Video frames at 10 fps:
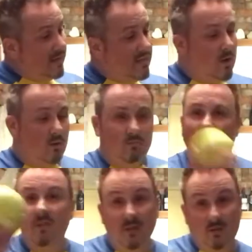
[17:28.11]
in there,
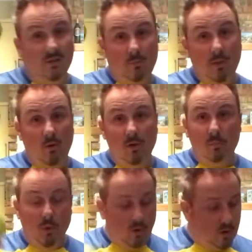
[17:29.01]
nothing's going to appear on the
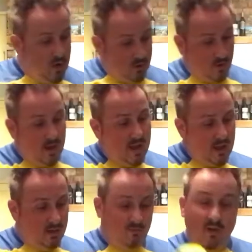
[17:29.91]
ball. Your
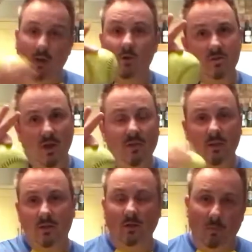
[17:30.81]
hand, fingers,
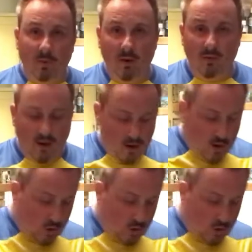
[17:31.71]
nothing's going to appear there.